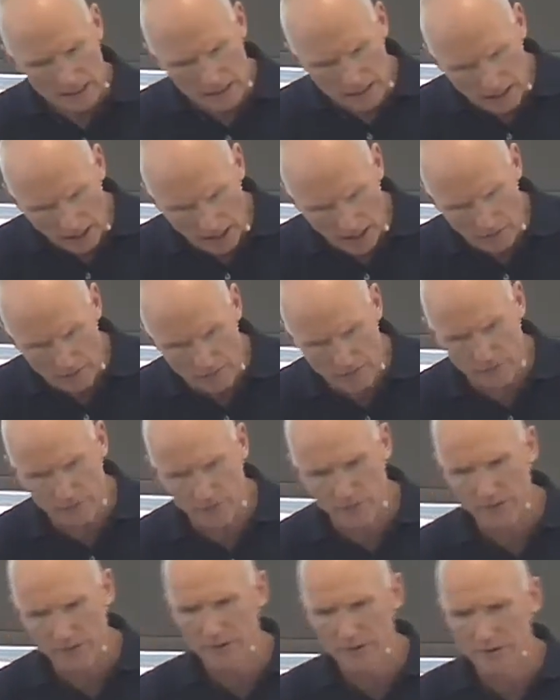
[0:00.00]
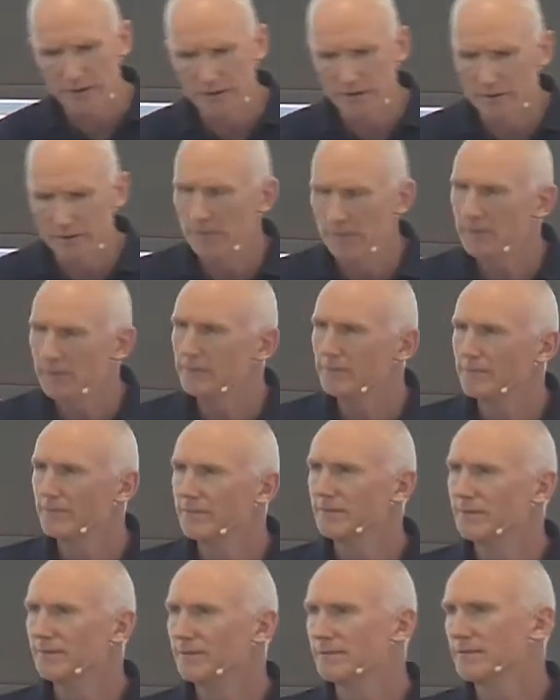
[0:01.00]
love.
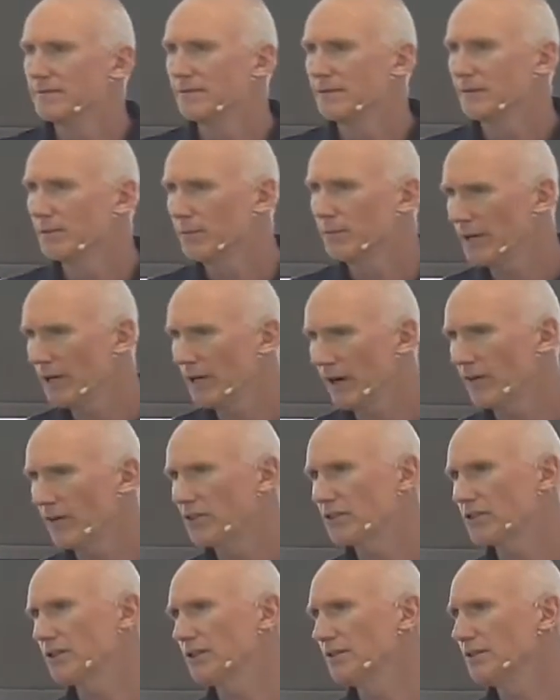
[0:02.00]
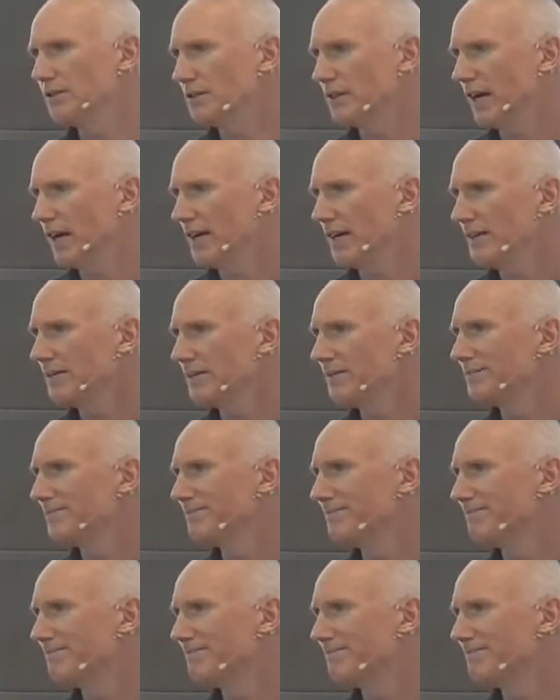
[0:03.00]
And we are a sluice gate